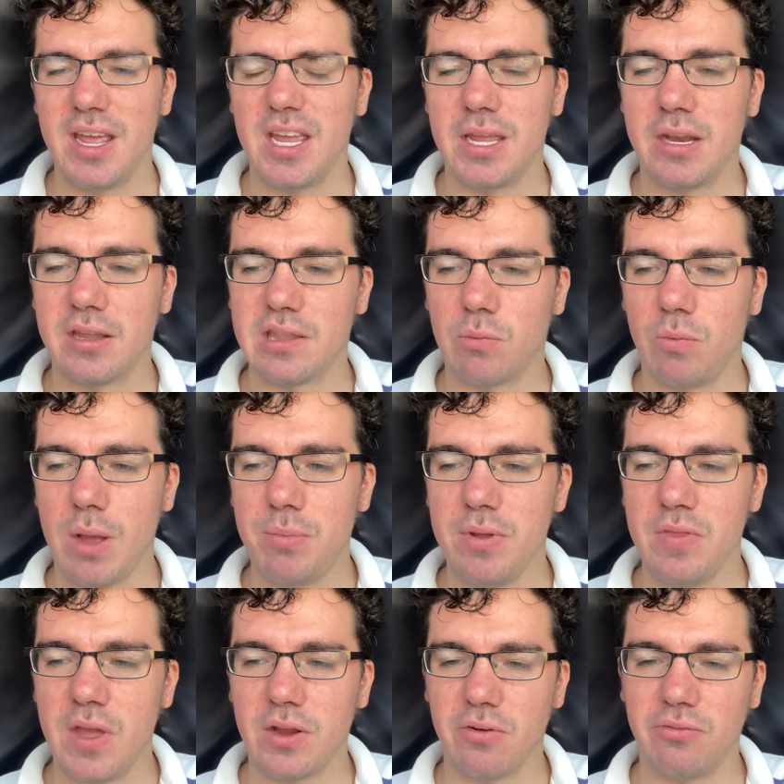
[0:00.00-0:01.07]
It is a weapon
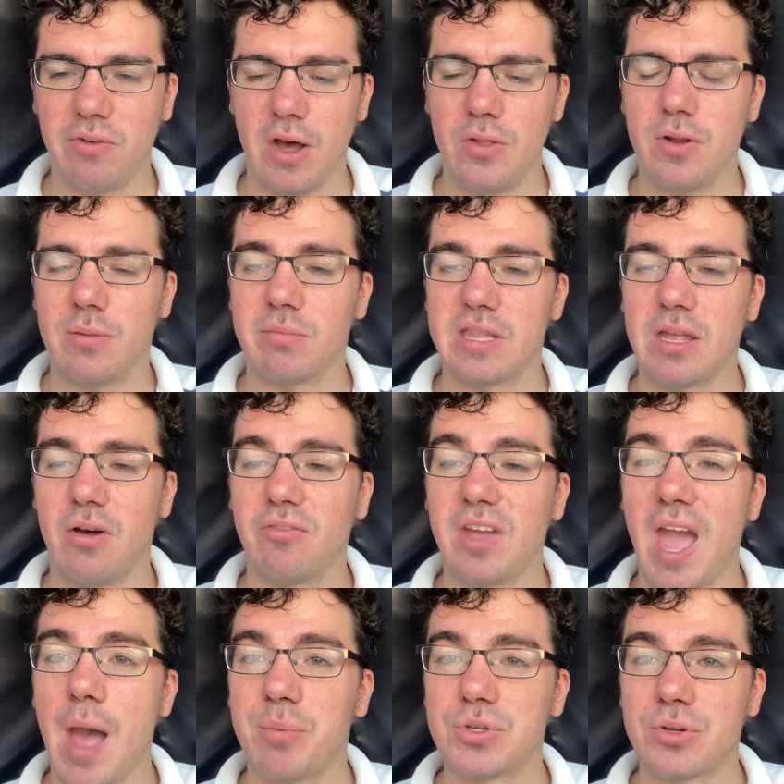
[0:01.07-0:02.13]
that your father himself
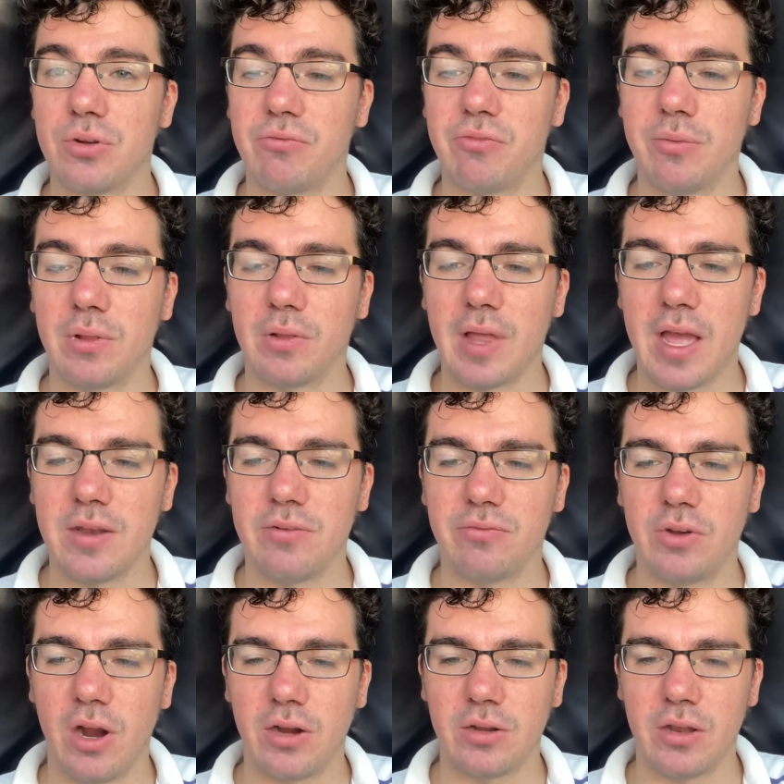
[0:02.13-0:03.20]
captured from the land of
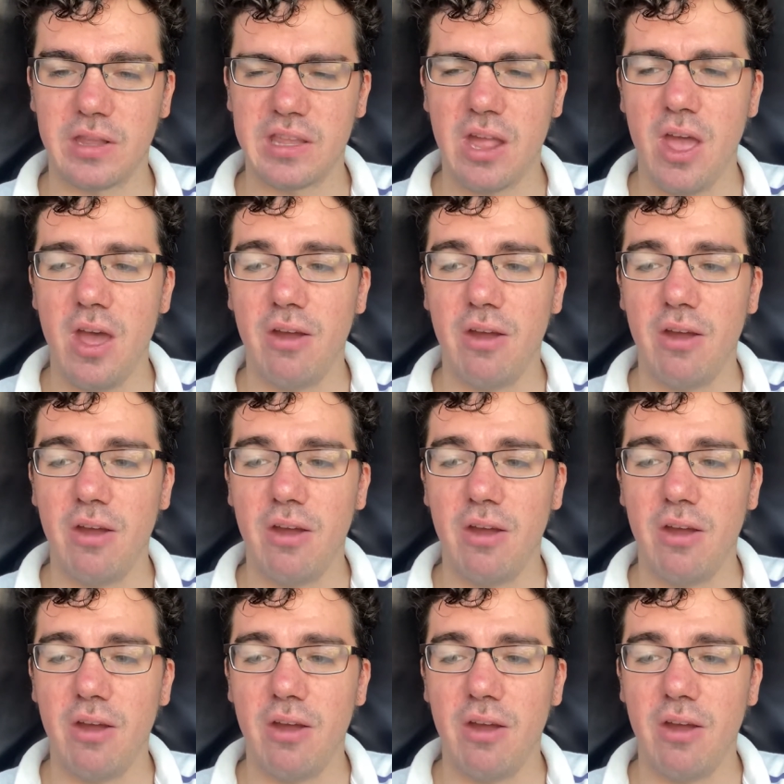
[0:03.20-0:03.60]
darkness,